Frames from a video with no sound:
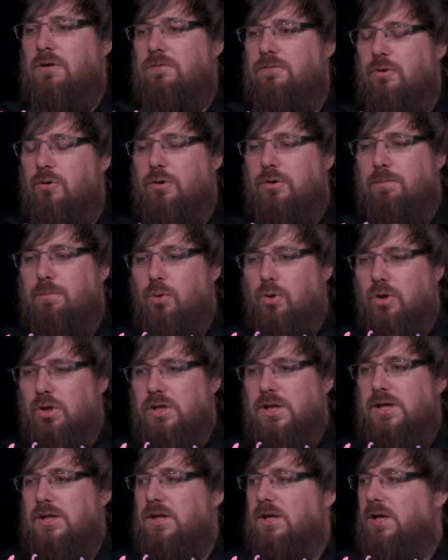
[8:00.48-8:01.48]
for
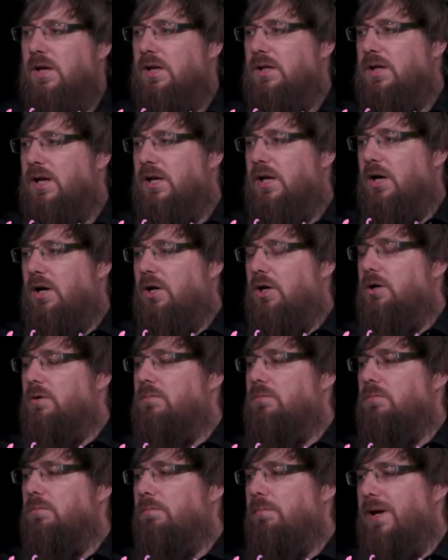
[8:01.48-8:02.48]
reporting that are
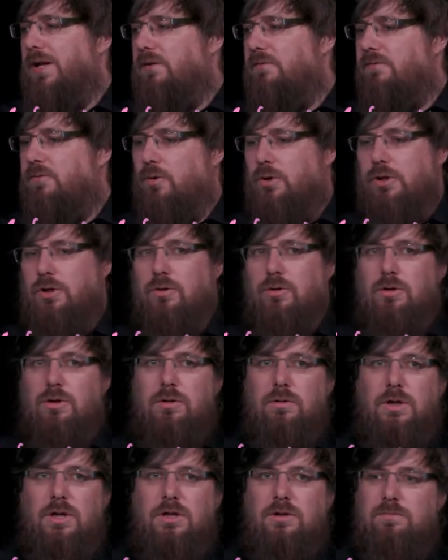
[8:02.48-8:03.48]
meant for
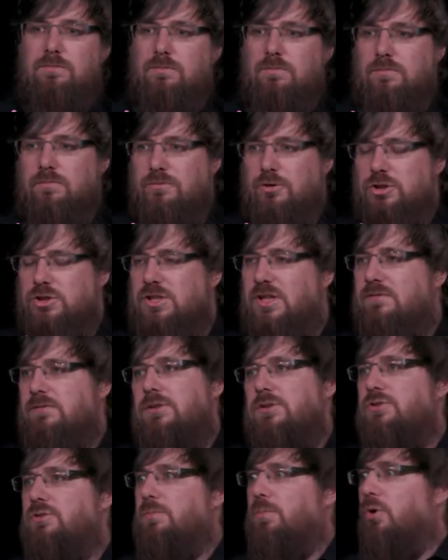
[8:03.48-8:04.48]
your um, first
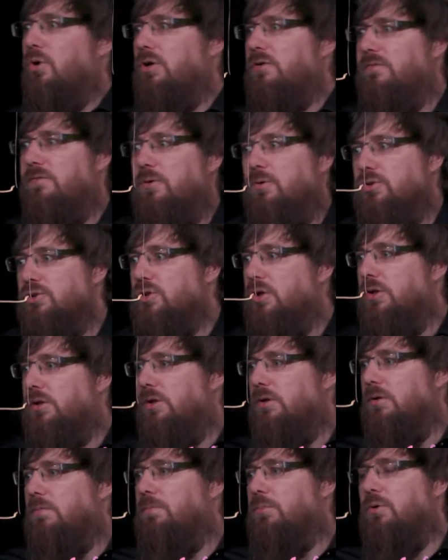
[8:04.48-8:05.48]
level support folks on
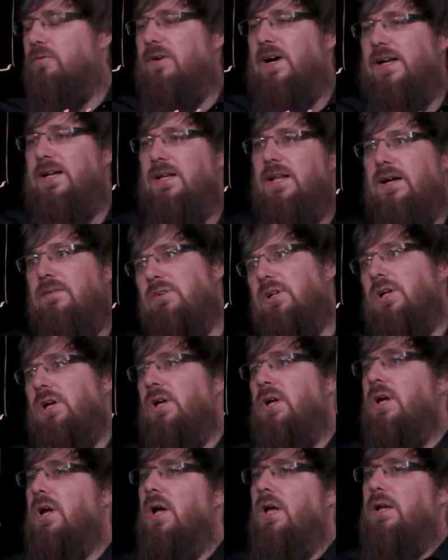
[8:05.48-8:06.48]
the provider level.
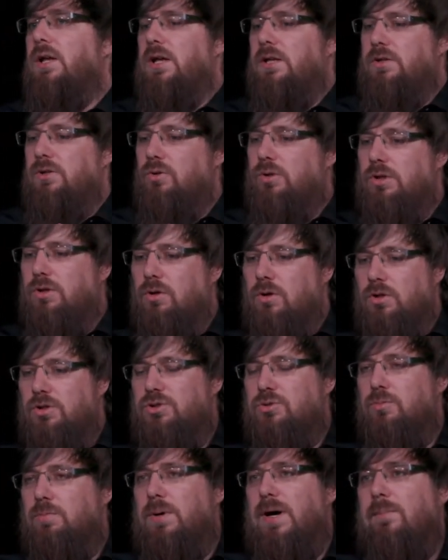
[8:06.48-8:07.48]
Then you can
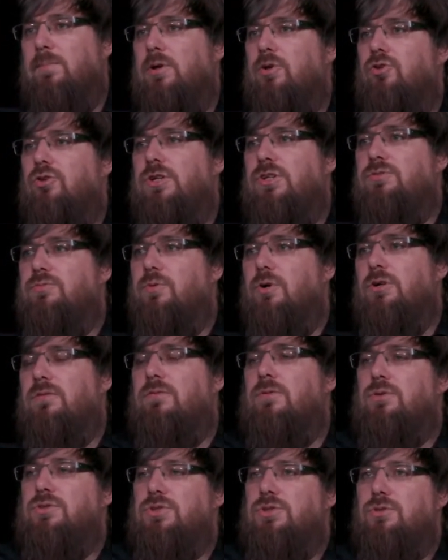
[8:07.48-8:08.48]
also publish these
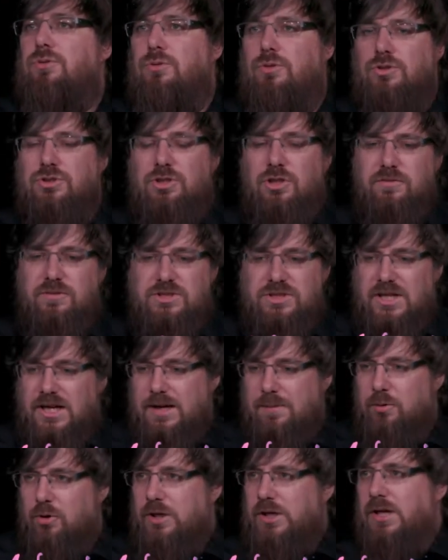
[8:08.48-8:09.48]
workflows into the service
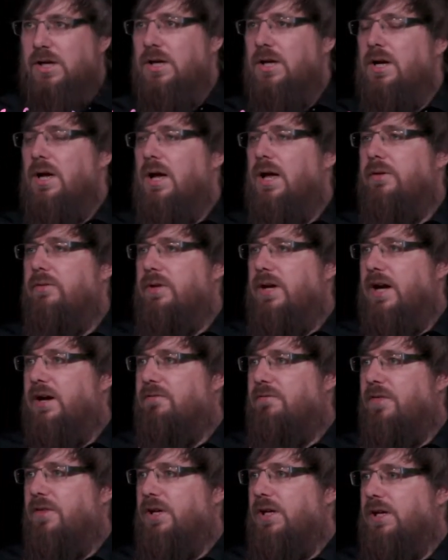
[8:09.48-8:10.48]
library and
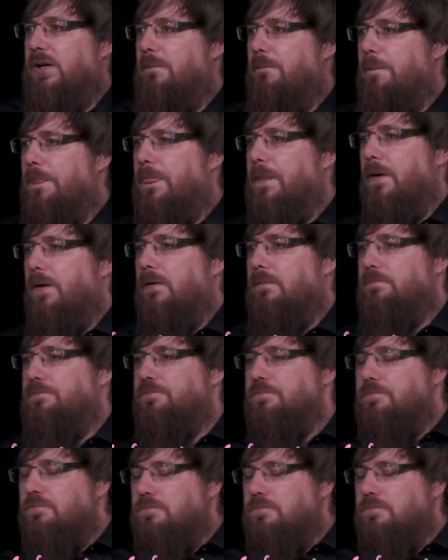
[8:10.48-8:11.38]
have the um,